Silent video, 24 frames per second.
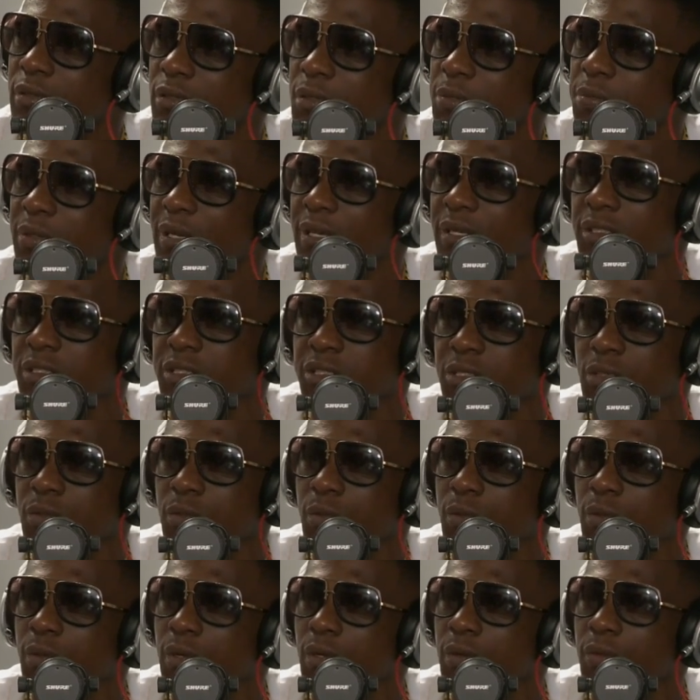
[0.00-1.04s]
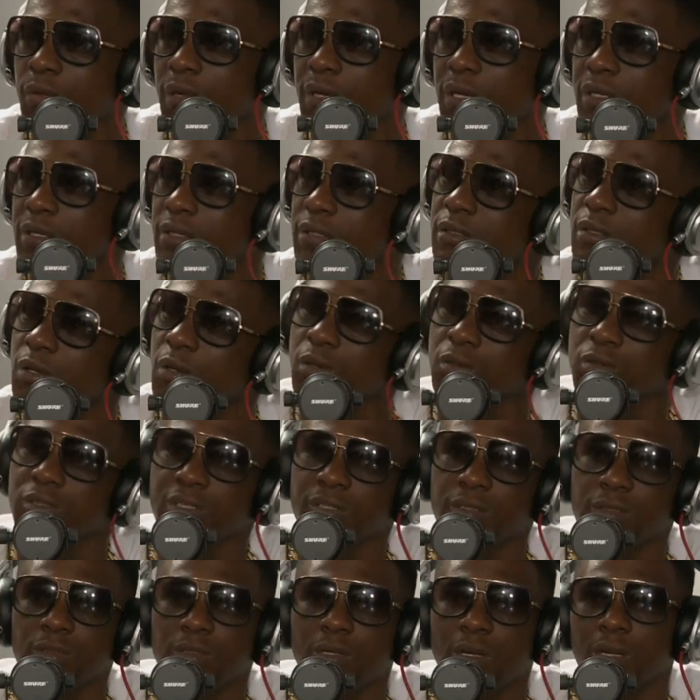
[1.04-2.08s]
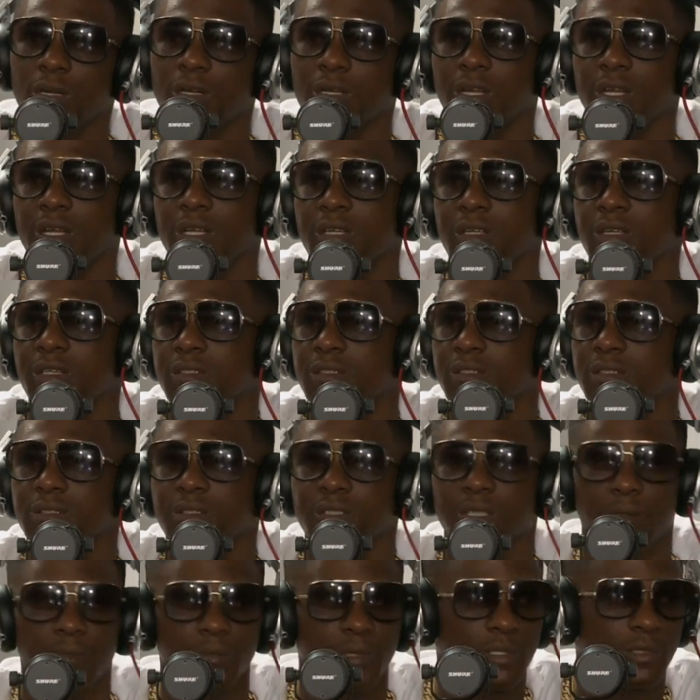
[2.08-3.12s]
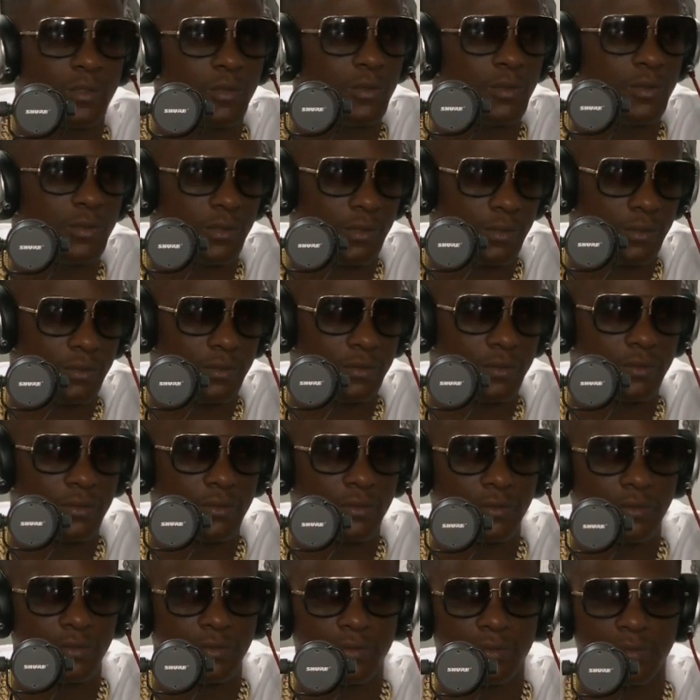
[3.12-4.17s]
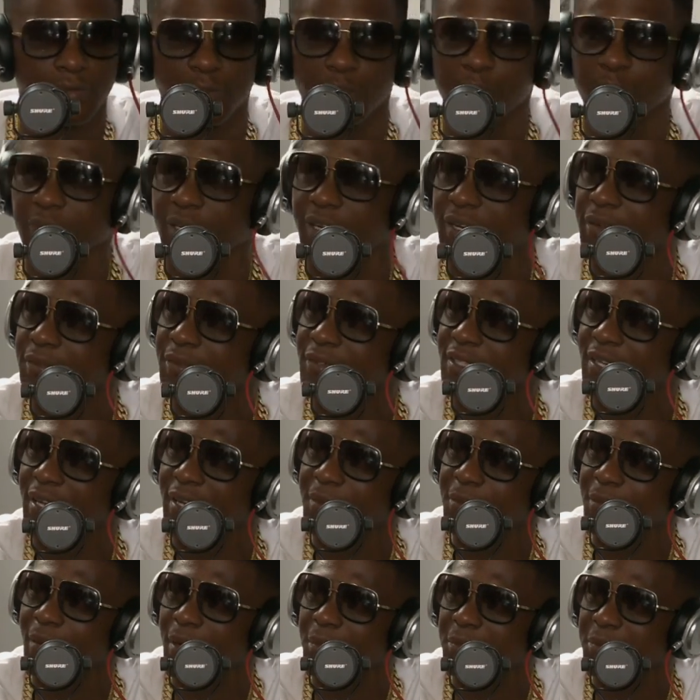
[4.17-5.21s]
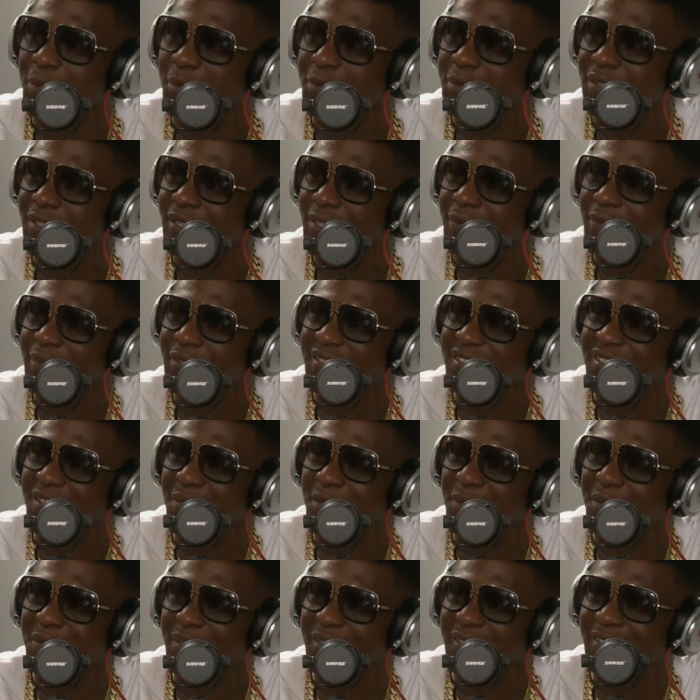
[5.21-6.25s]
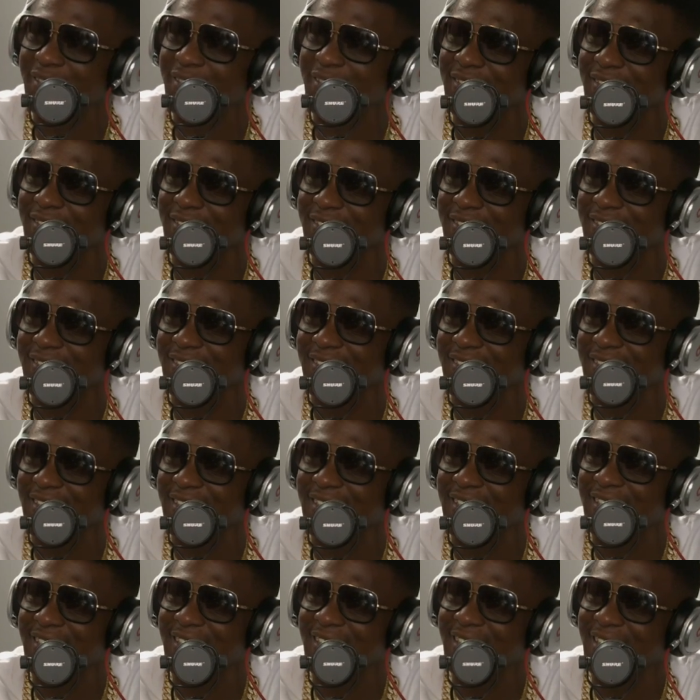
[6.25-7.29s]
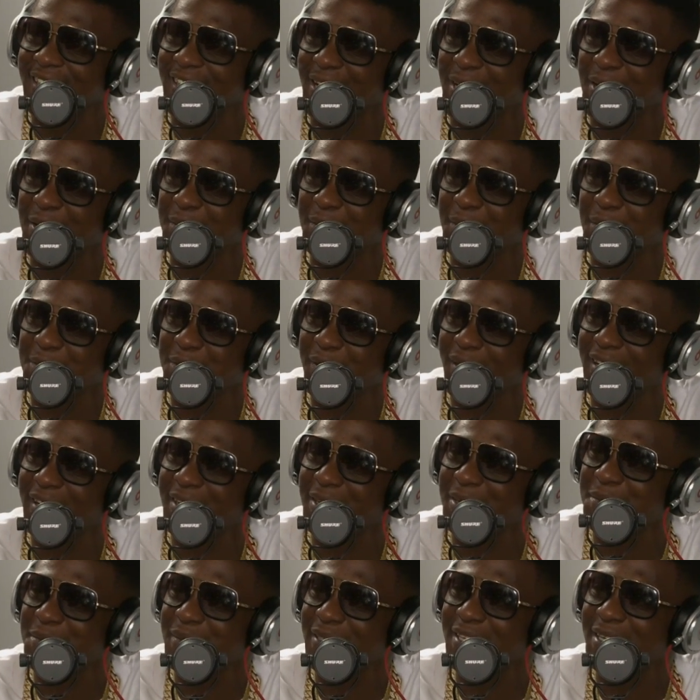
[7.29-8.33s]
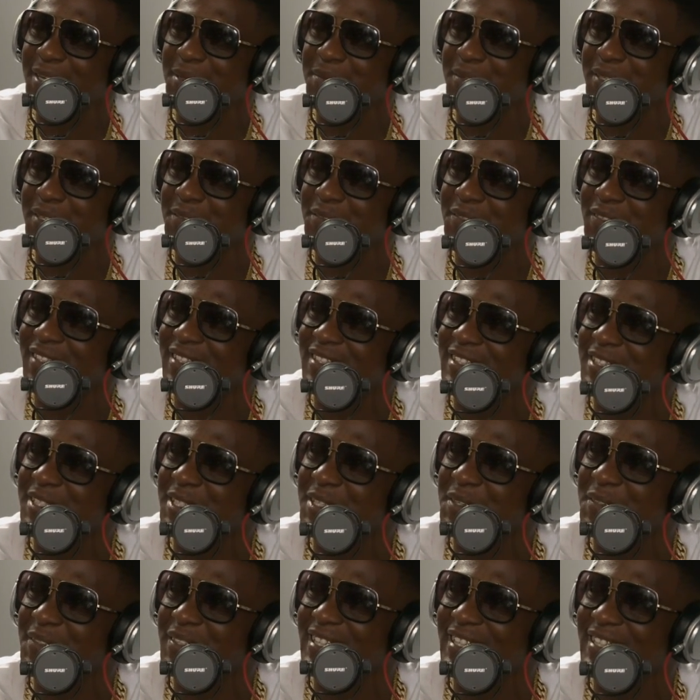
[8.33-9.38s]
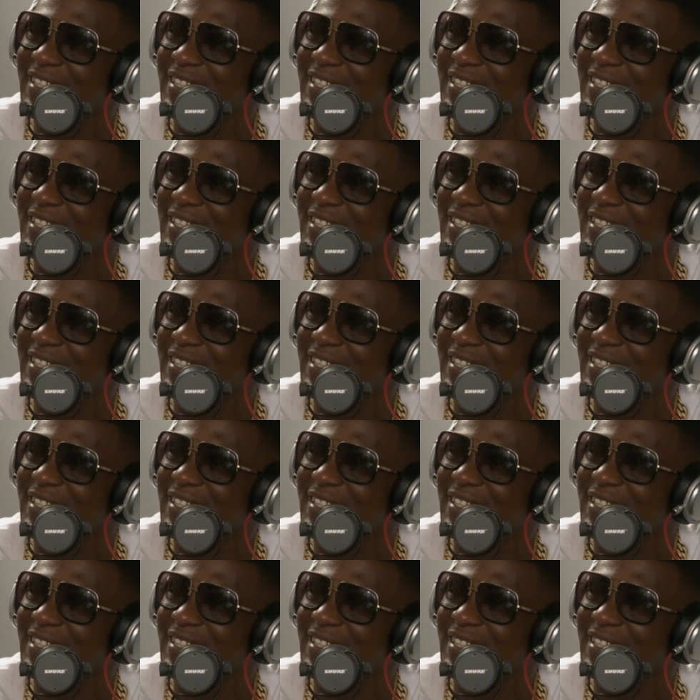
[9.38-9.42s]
You can play the Show the World record, and those in New York ain't here, just tell them to Google everything about Boosie, every song, and I'll probably be up here for a show when they